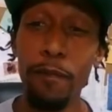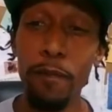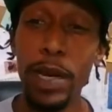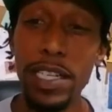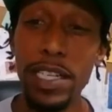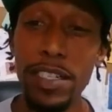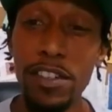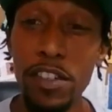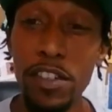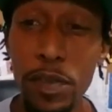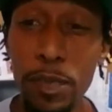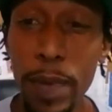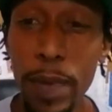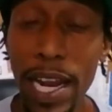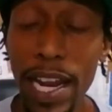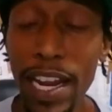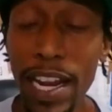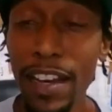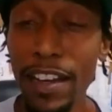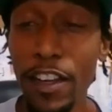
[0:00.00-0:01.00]
Measures
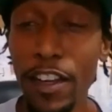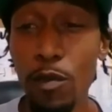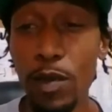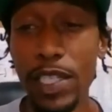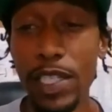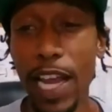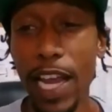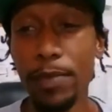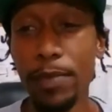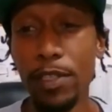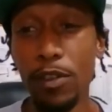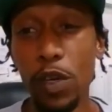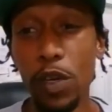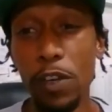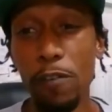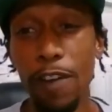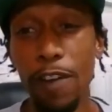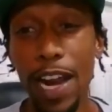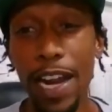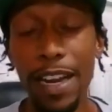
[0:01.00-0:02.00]
Band, you was
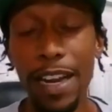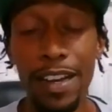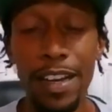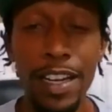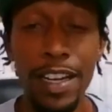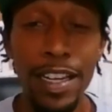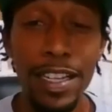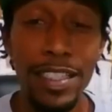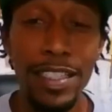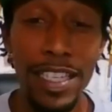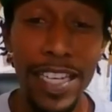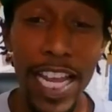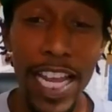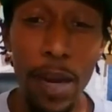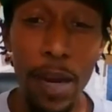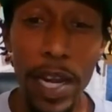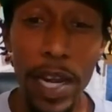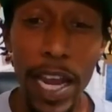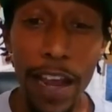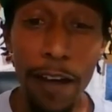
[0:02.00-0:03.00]
absolutely right. Today
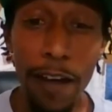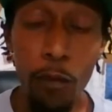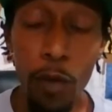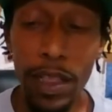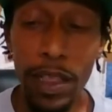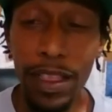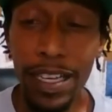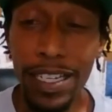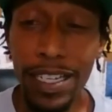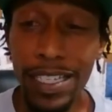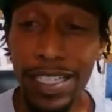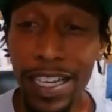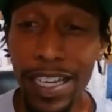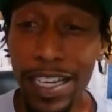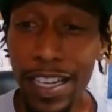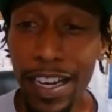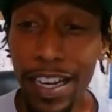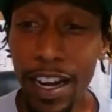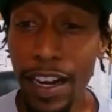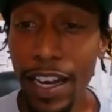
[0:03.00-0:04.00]
we have with us a
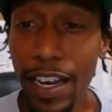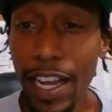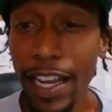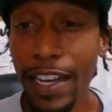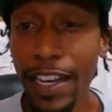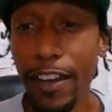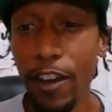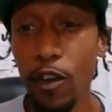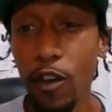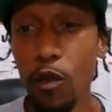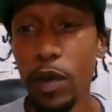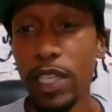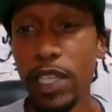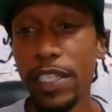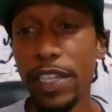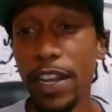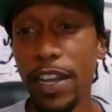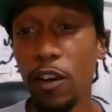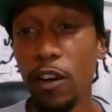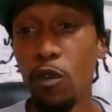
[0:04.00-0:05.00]
young lady who is
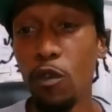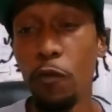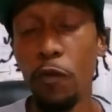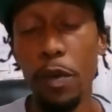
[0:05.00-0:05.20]
known